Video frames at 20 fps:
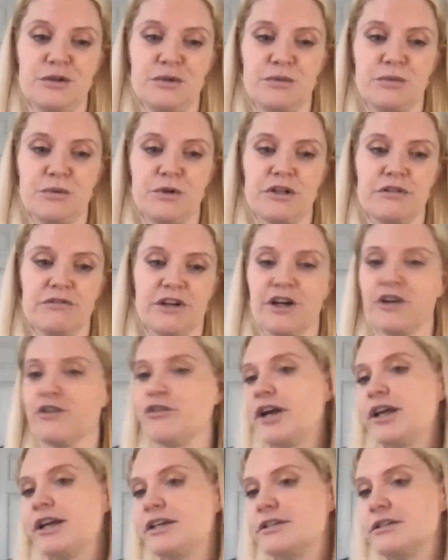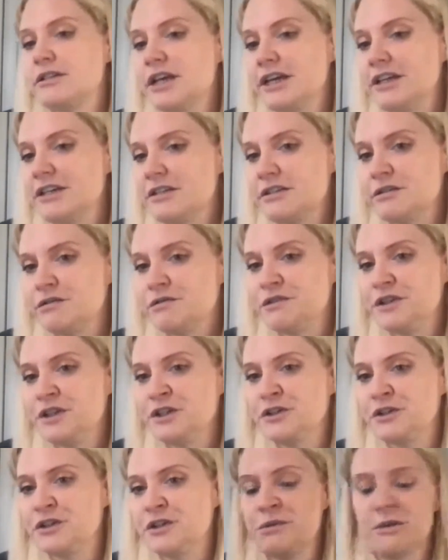one of our greatest days in the
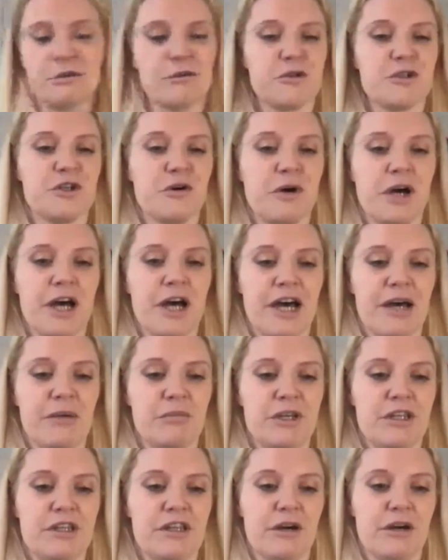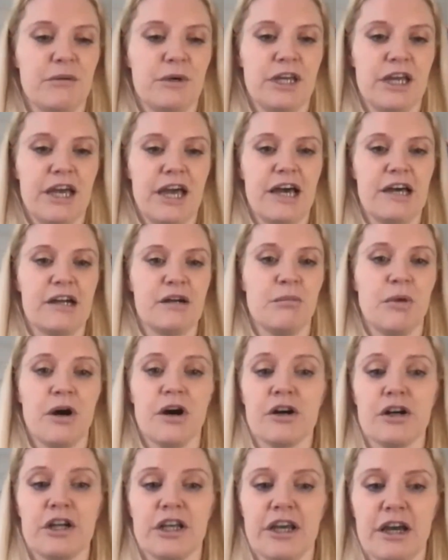field, and we were so happy that we had a
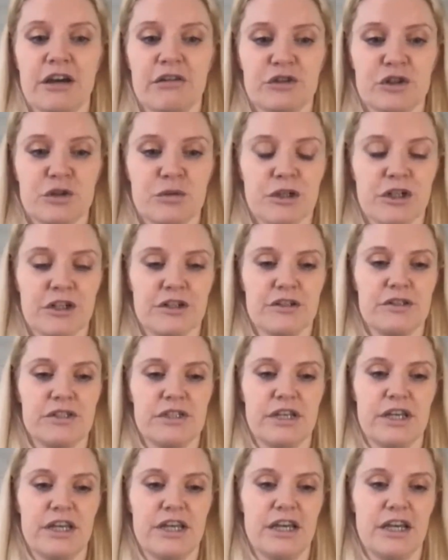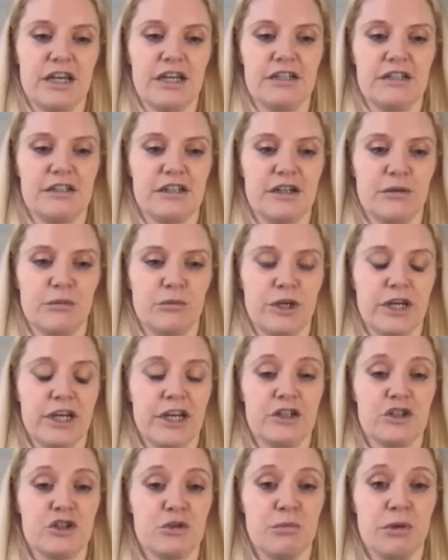party afterwards, and we
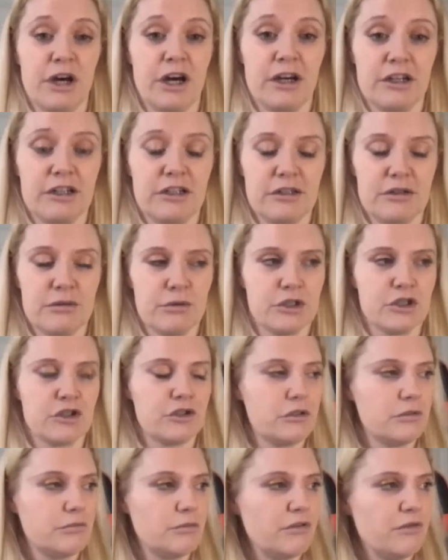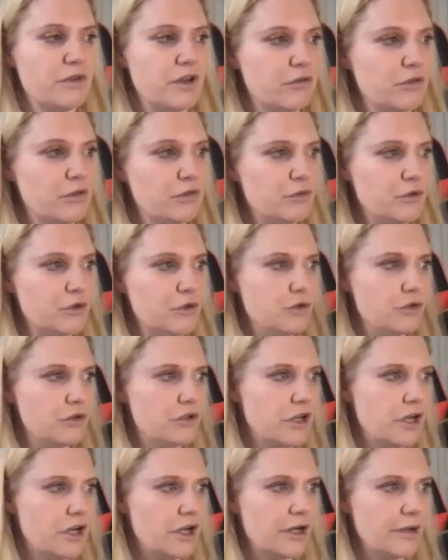had chapatis, which was my favorite food.
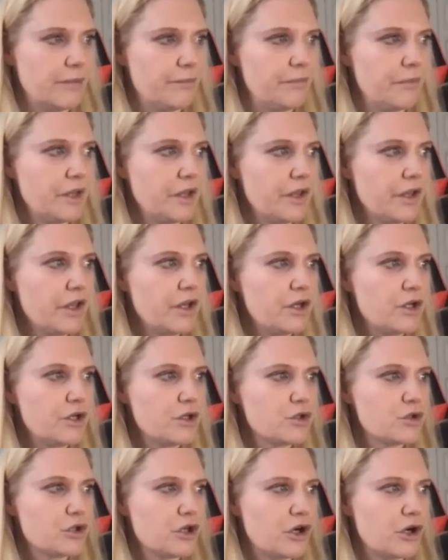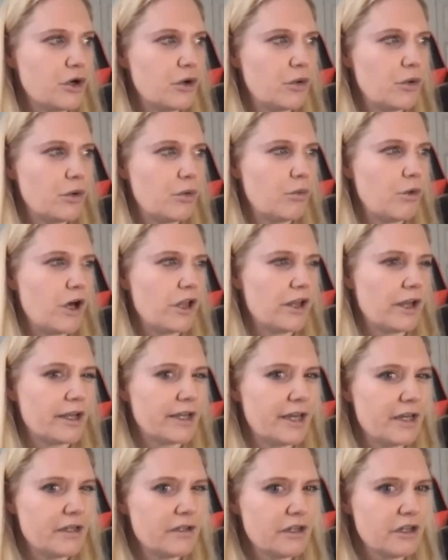So while I
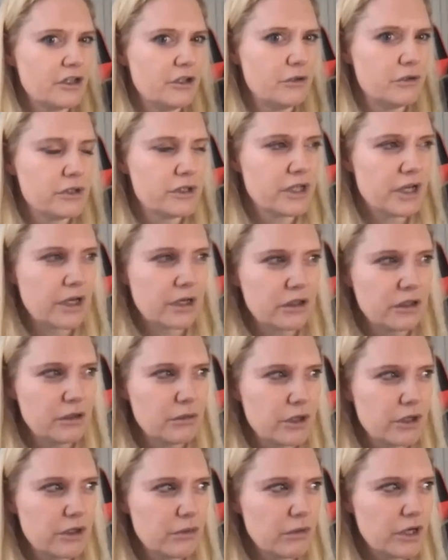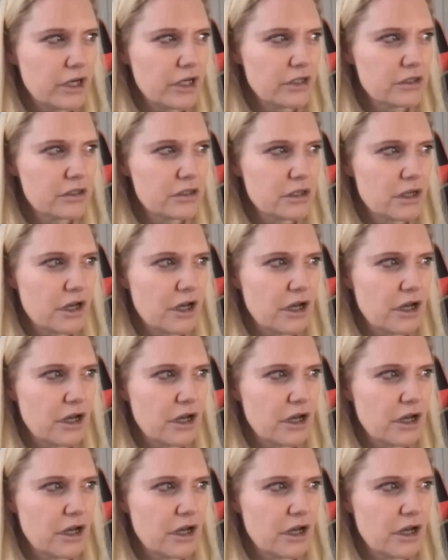can't tell you exactly what it was,